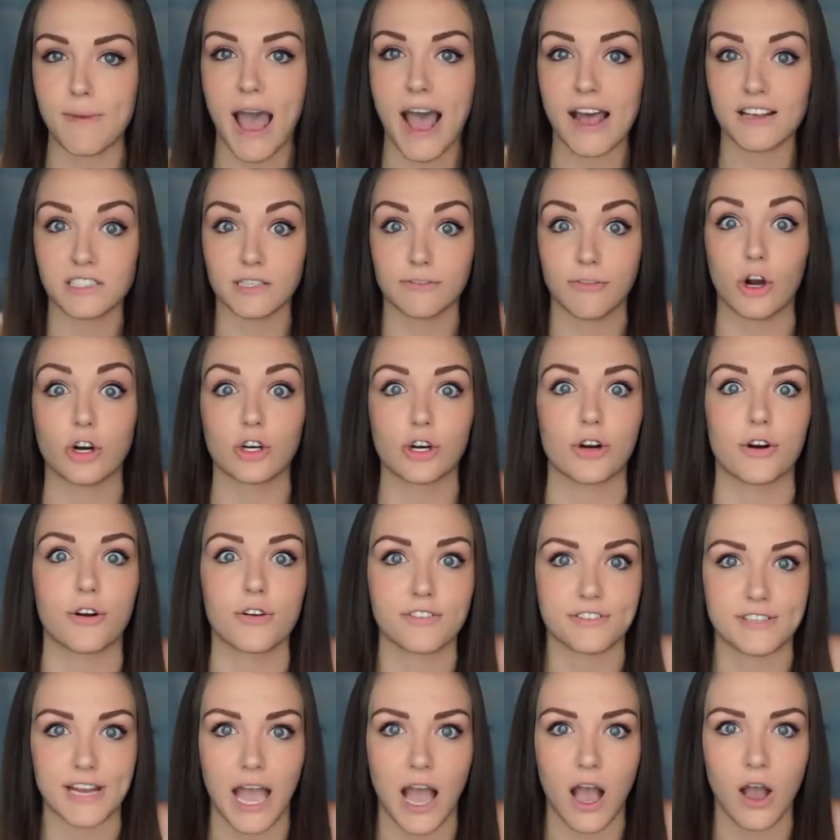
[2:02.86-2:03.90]
mass of our
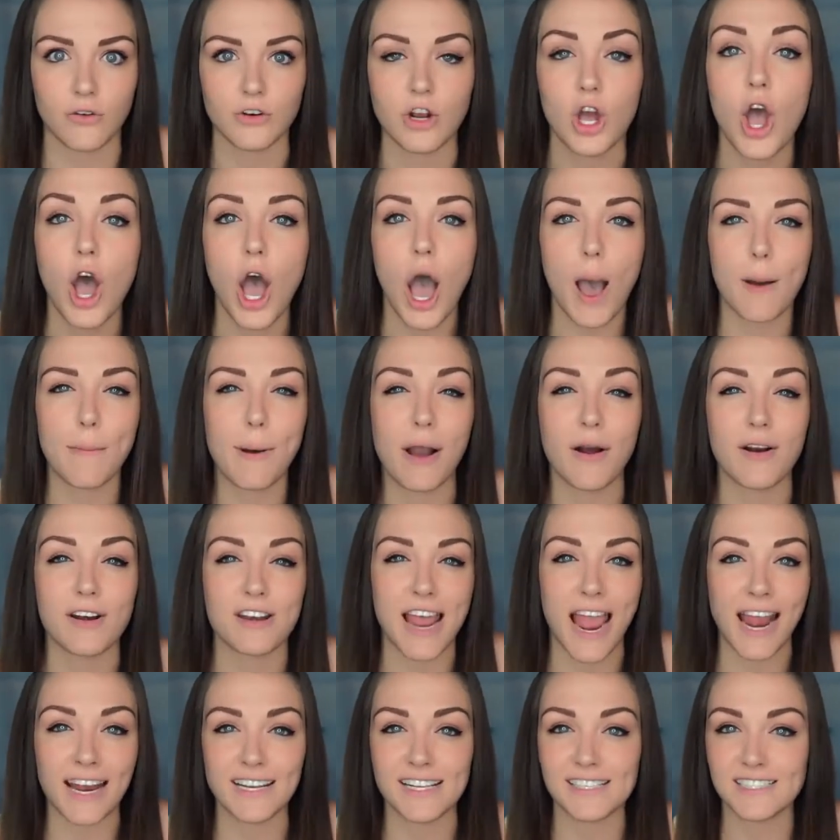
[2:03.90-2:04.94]
earth down, about
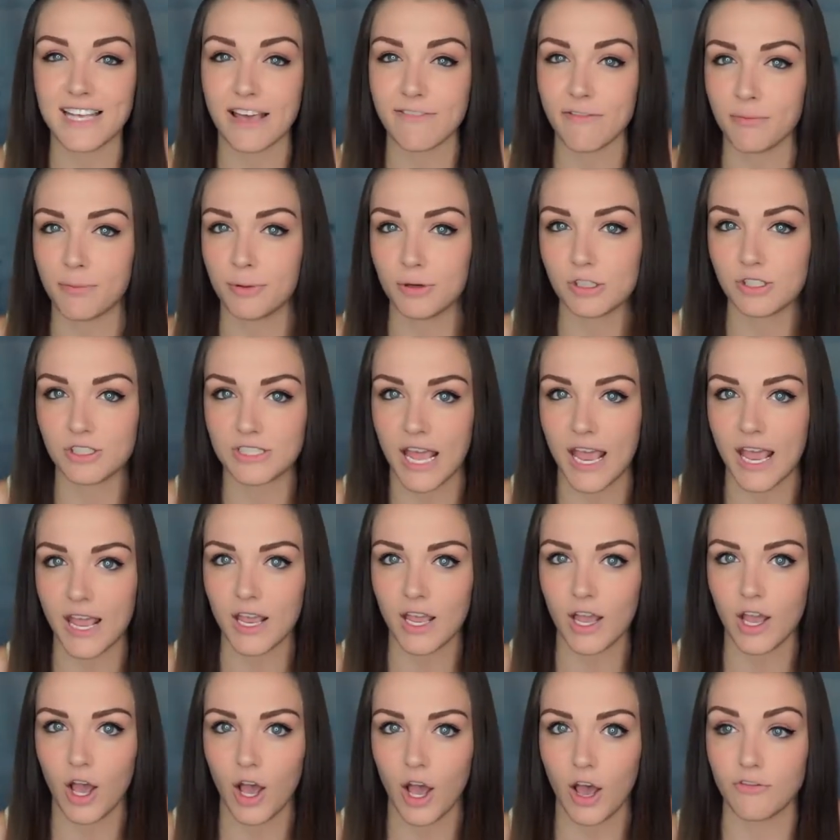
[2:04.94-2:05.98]

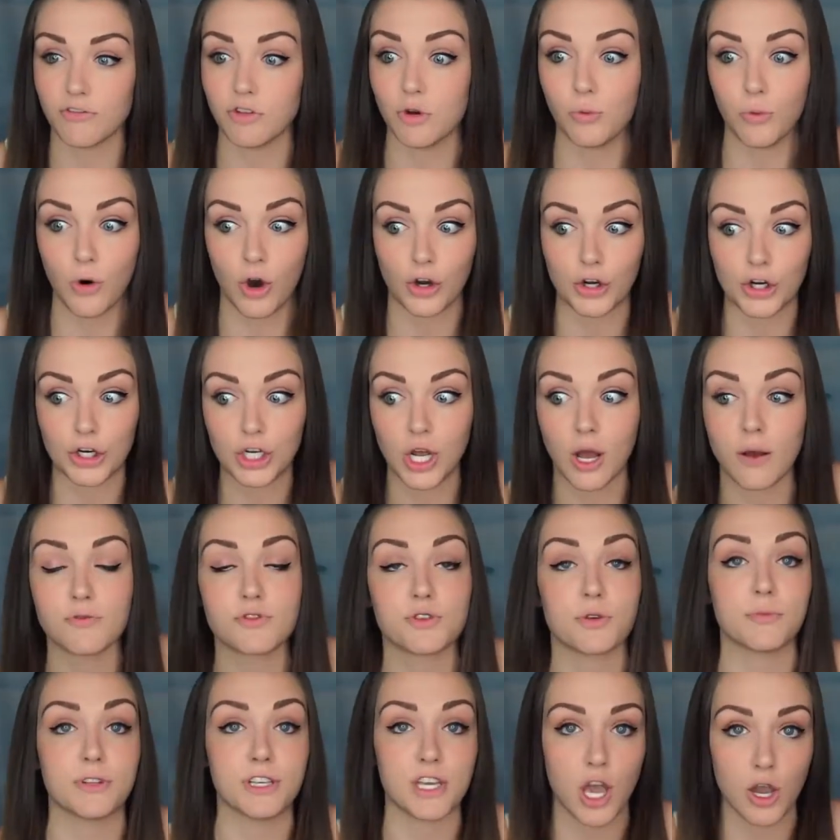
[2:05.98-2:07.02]
97% of the water
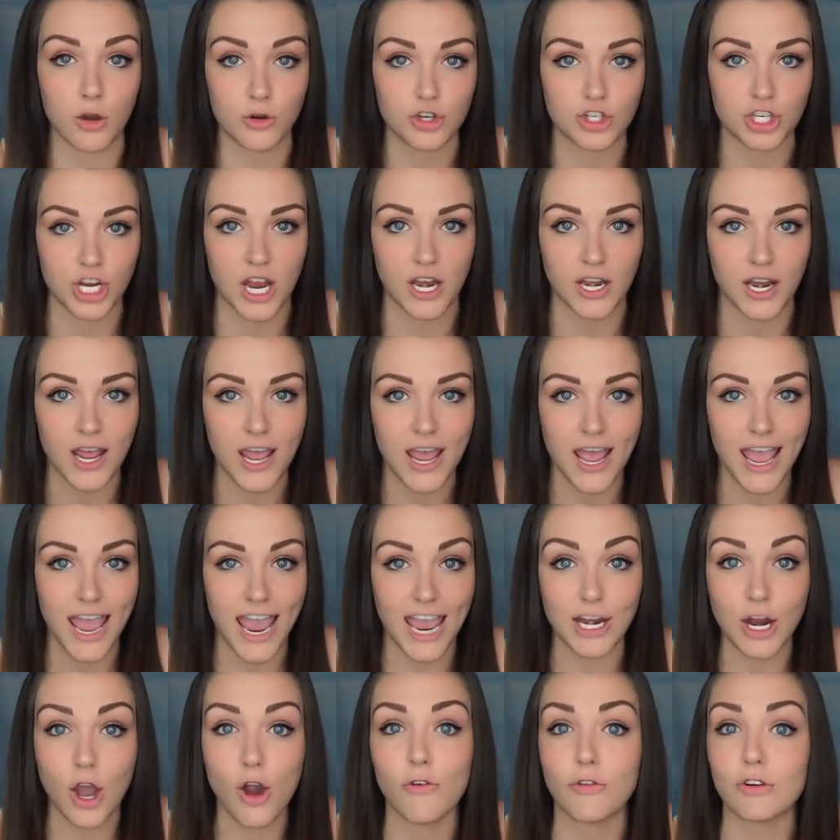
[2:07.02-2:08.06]
comes from the ocean,
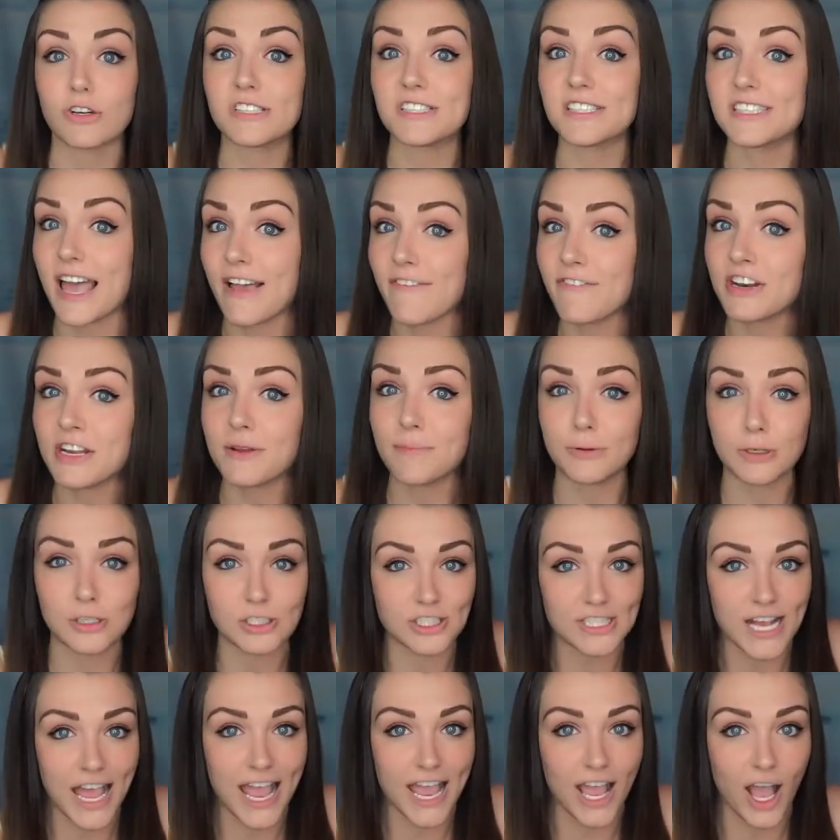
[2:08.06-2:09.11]
and over 70%
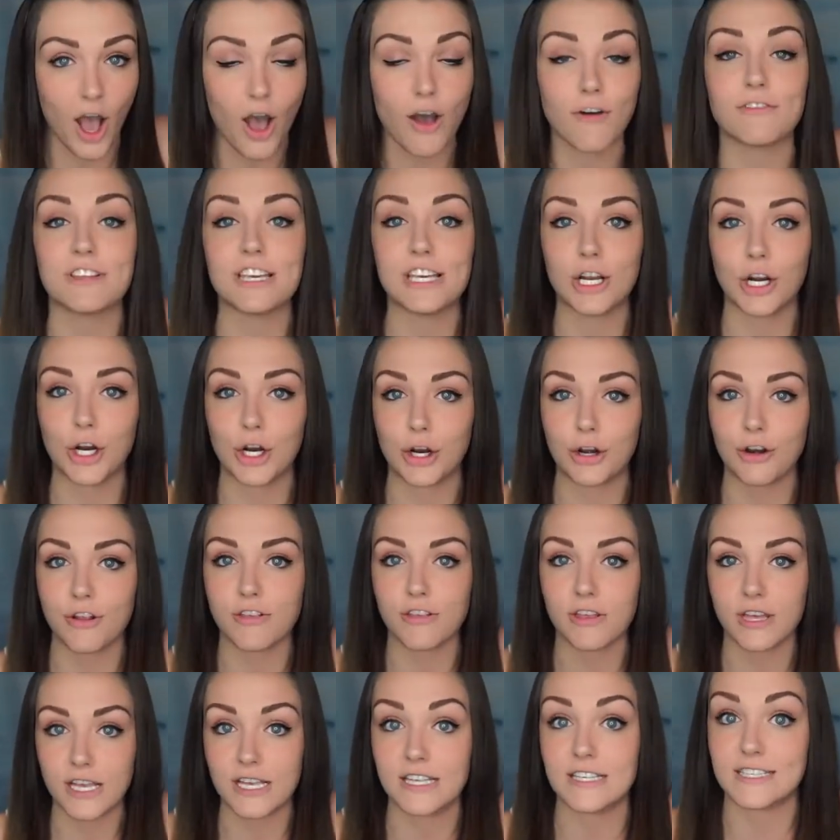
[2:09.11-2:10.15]
of the
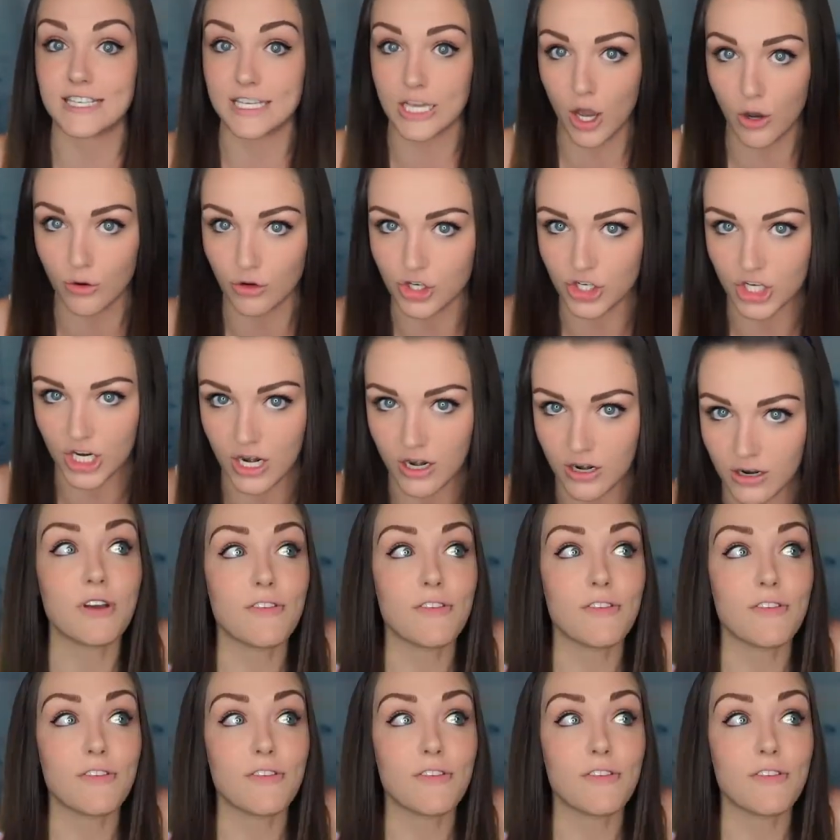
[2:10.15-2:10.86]
earth is the ocean.